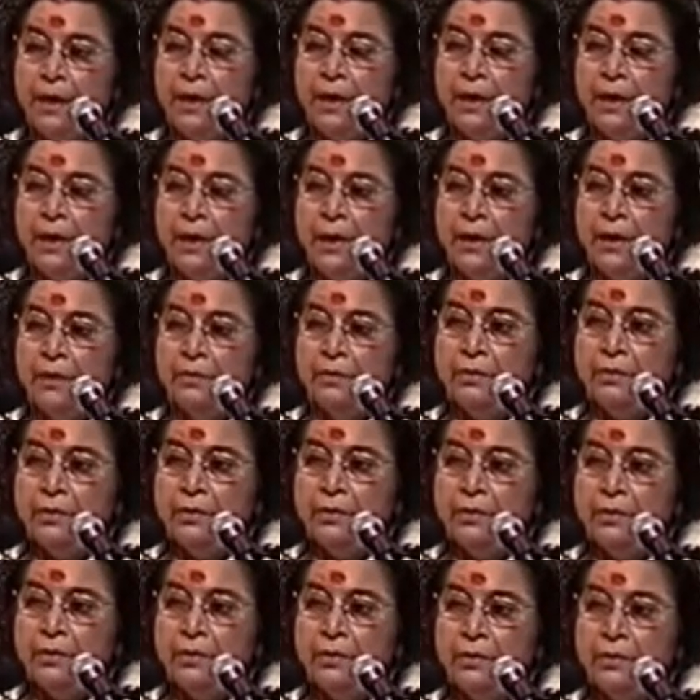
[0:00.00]
And
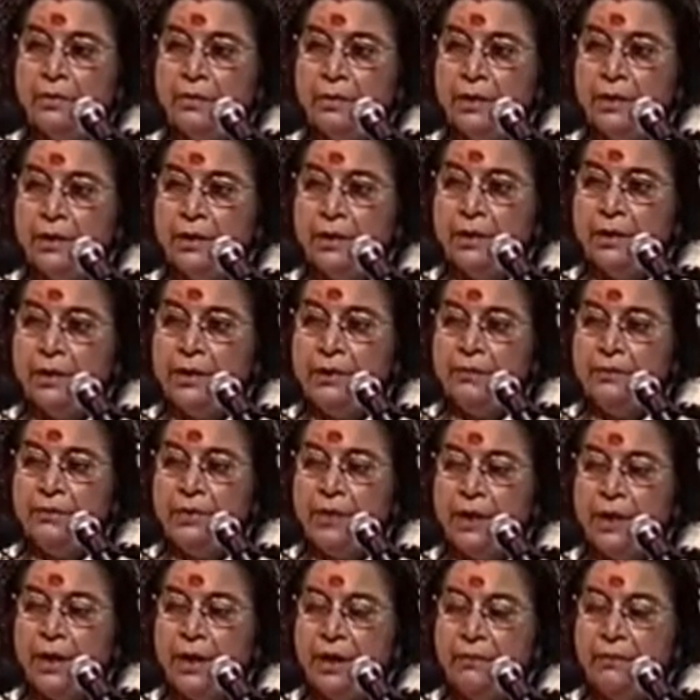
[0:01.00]
luckily we
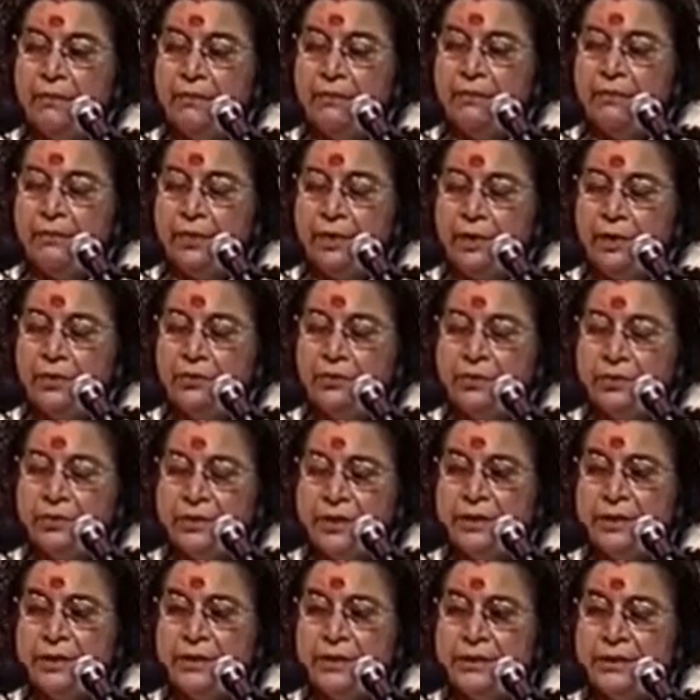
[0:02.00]
have very good
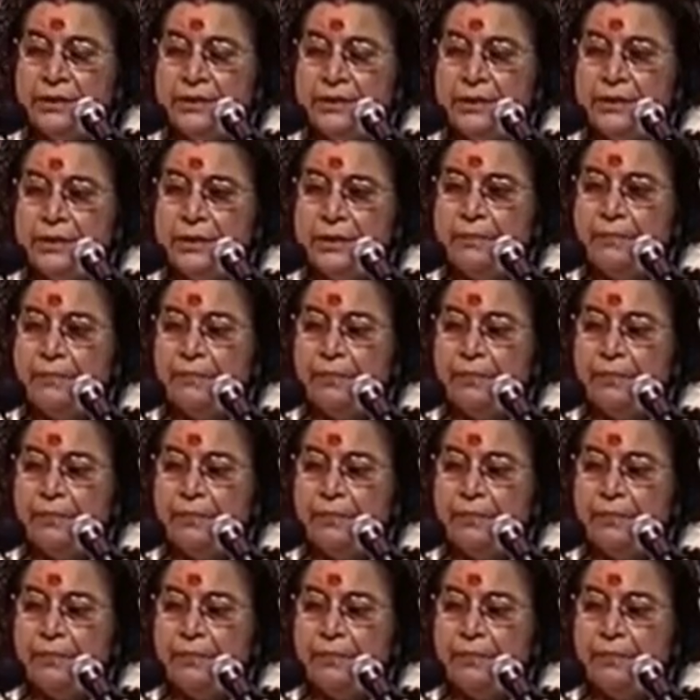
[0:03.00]
centers here,